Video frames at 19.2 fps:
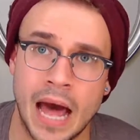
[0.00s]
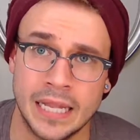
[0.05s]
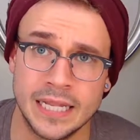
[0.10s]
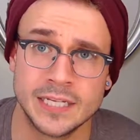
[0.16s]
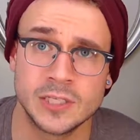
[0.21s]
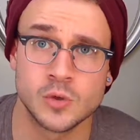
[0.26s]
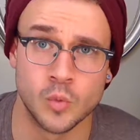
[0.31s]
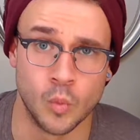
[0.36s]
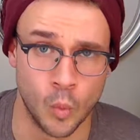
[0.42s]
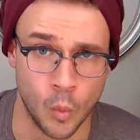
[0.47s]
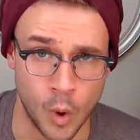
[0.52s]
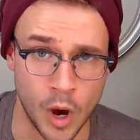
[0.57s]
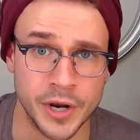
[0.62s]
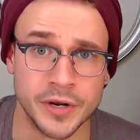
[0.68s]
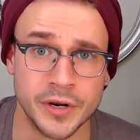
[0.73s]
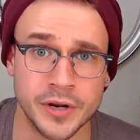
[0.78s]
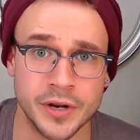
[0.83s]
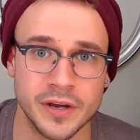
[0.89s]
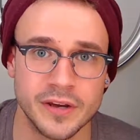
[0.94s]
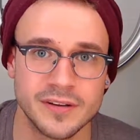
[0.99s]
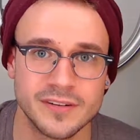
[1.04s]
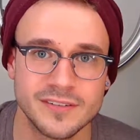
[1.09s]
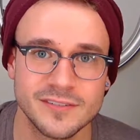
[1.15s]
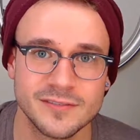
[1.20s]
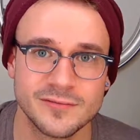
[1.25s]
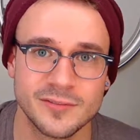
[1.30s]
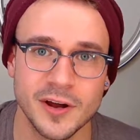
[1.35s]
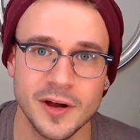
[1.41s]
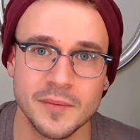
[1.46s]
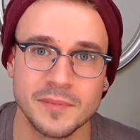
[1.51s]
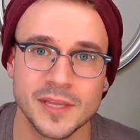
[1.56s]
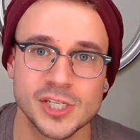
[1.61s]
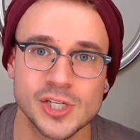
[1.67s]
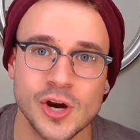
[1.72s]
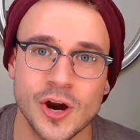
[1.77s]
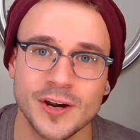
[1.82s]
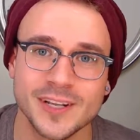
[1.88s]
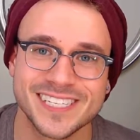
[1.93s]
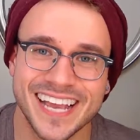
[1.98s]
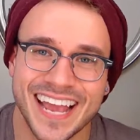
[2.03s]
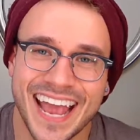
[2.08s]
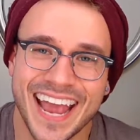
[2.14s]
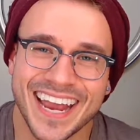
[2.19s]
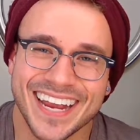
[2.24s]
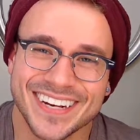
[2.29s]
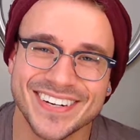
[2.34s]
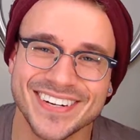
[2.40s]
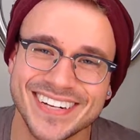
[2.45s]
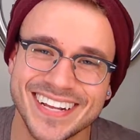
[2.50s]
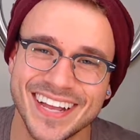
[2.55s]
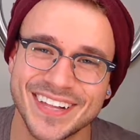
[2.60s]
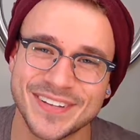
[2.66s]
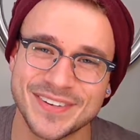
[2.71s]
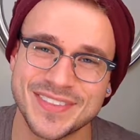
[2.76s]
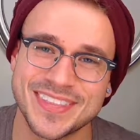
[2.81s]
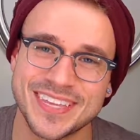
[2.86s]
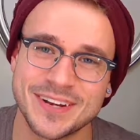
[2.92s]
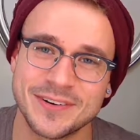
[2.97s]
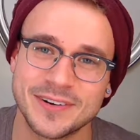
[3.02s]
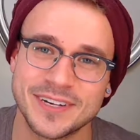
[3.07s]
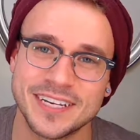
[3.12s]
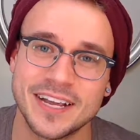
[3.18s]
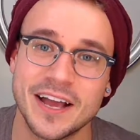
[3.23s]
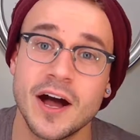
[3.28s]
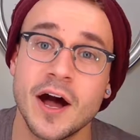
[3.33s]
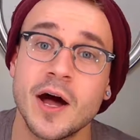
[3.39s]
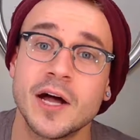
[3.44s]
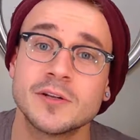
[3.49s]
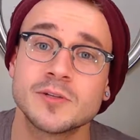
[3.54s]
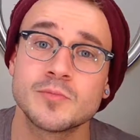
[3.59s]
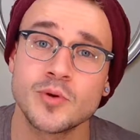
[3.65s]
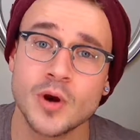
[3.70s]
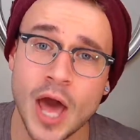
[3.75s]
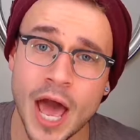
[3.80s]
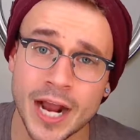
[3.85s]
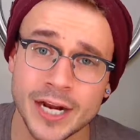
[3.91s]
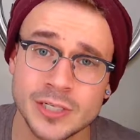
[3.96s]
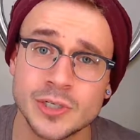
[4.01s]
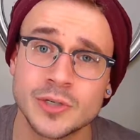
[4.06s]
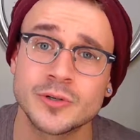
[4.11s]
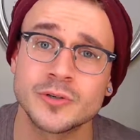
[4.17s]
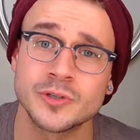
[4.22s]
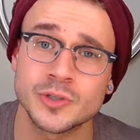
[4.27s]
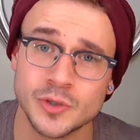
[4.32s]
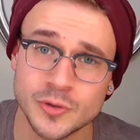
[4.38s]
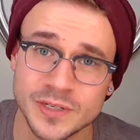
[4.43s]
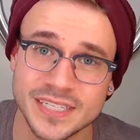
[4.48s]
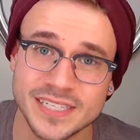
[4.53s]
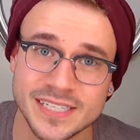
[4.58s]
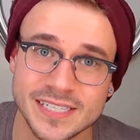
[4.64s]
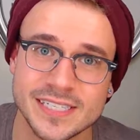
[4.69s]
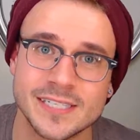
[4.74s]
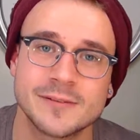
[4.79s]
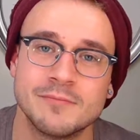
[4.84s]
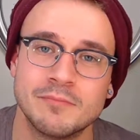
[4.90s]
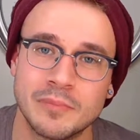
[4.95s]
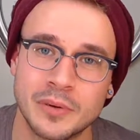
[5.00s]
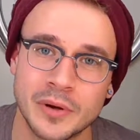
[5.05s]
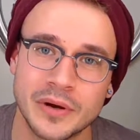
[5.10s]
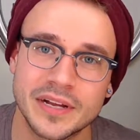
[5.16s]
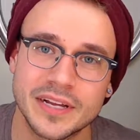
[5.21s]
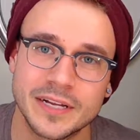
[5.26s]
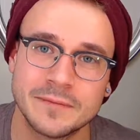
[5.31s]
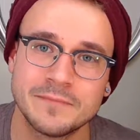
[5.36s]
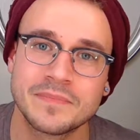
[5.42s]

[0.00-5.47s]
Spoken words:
Palette 1 from the Charles Hayter Color Theory, a Practical Treatise book.